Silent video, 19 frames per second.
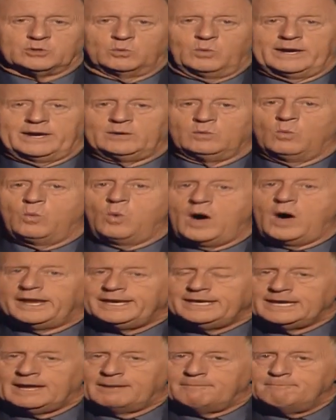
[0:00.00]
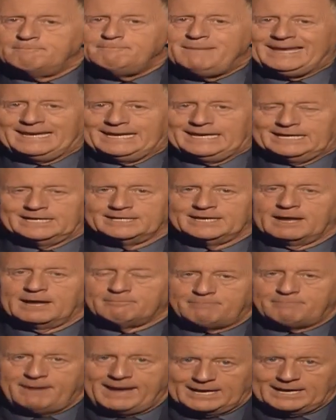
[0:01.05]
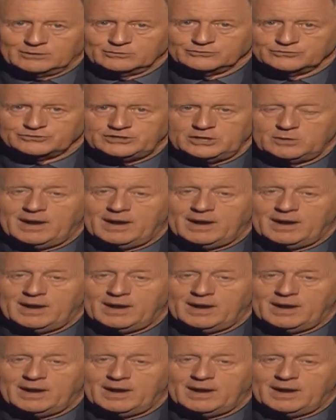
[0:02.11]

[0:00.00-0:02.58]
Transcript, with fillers: to win one million pounds.